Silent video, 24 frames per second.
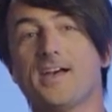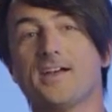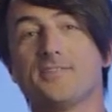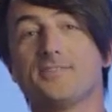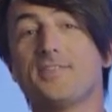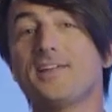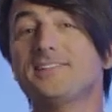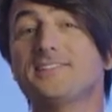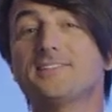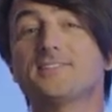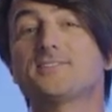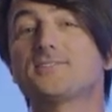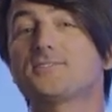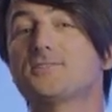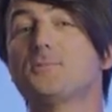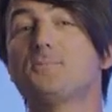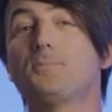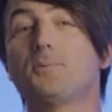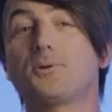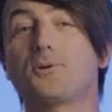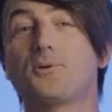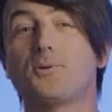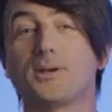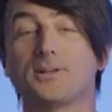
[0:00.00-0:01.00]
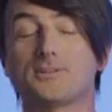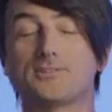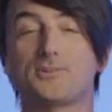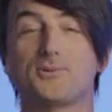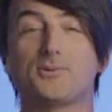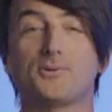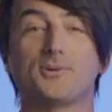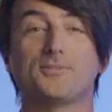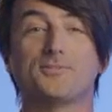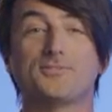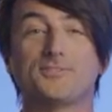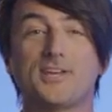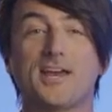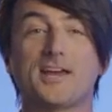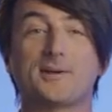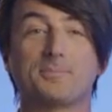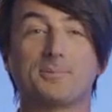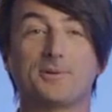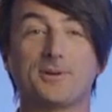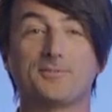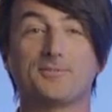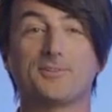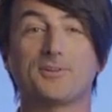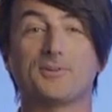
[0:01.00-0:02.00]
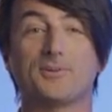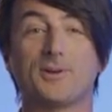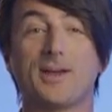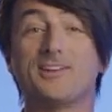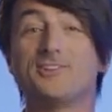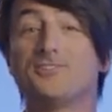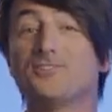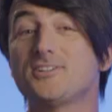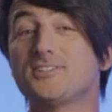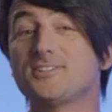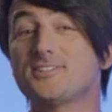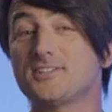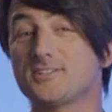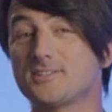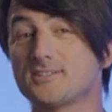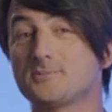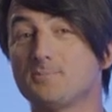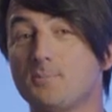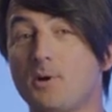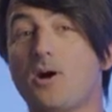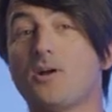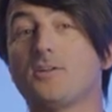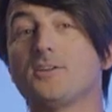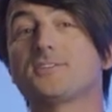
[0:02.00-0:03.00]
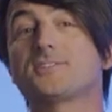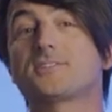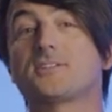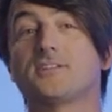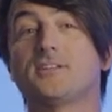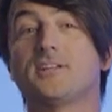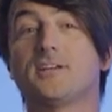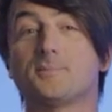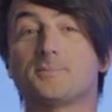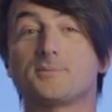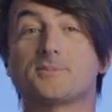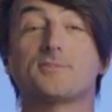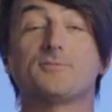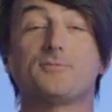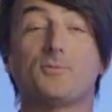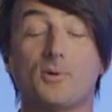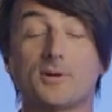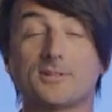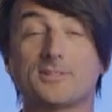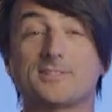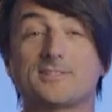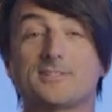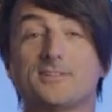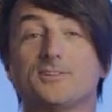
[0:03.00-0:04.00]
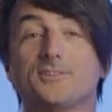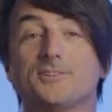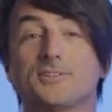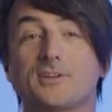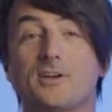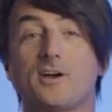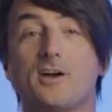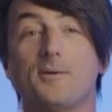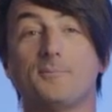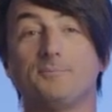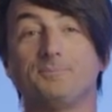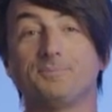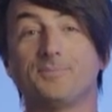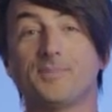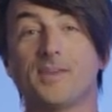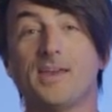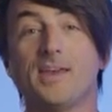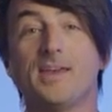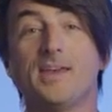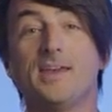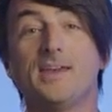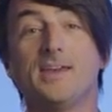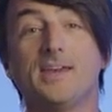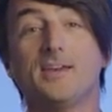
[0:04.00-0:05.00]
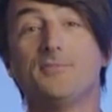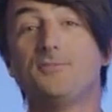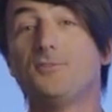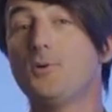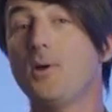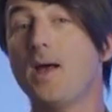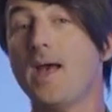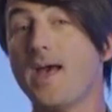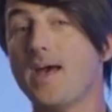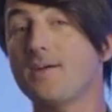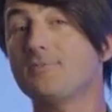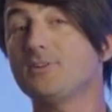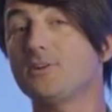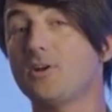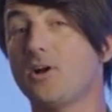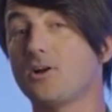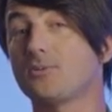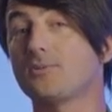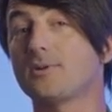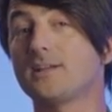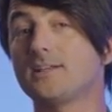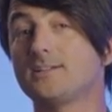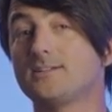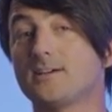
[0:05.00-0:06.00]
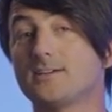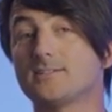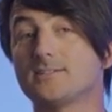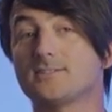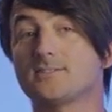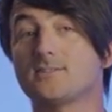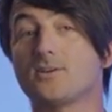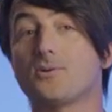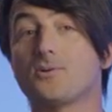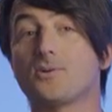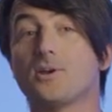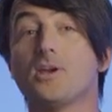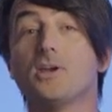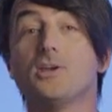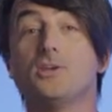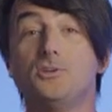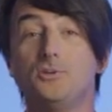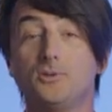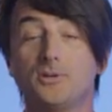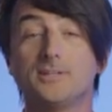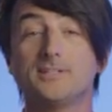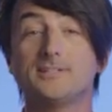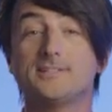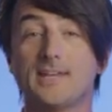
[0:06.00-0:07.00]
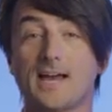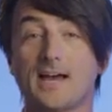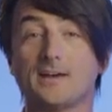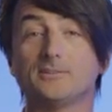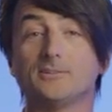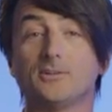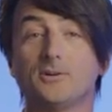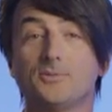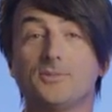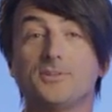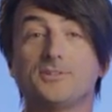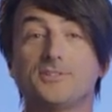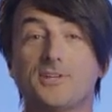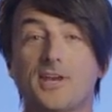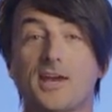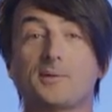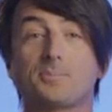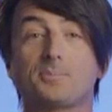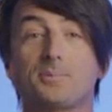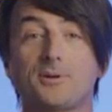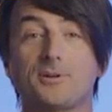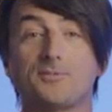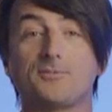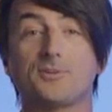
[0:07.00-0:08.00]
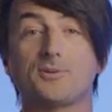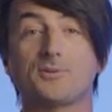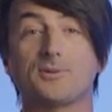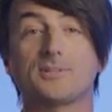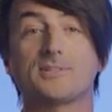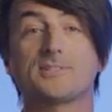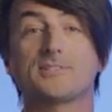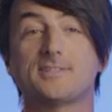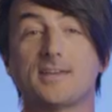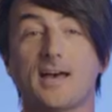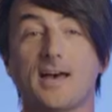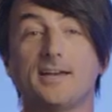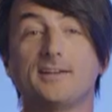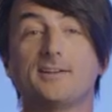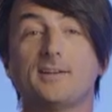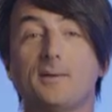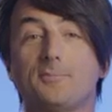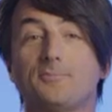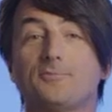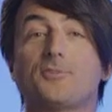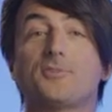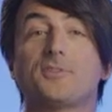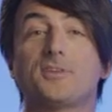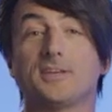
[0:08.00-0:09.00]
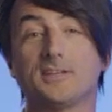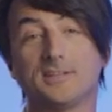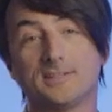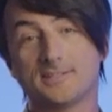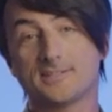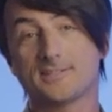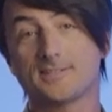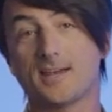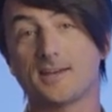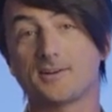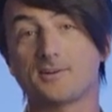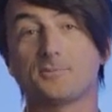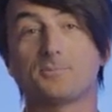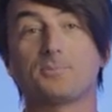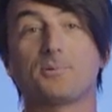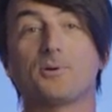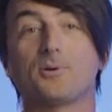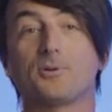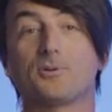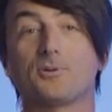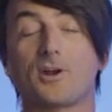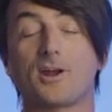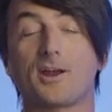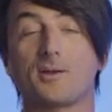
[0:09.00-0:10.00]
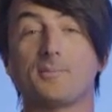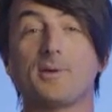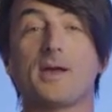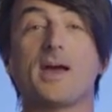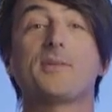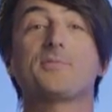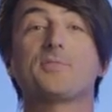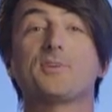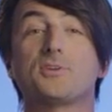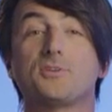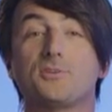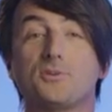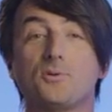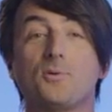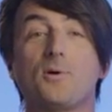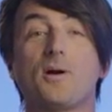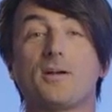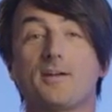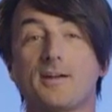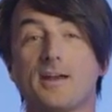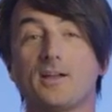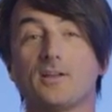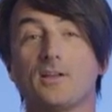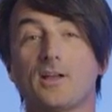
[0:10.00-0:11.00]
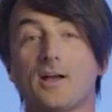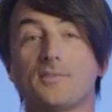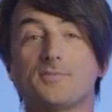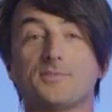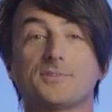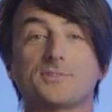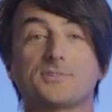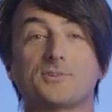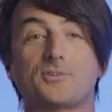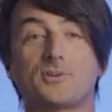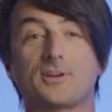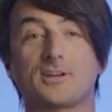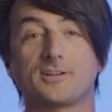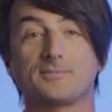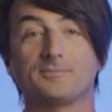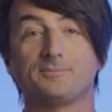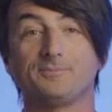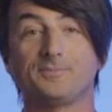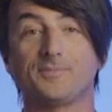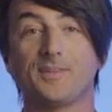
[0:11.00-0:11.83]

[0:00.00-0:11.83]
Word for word: That's a super quick tour of Tech Preview and just the smallest glimpse of what's still to come. If you haven't already done so, you can download the Tech Preview and sign up for the Insider program at the URL on the screen.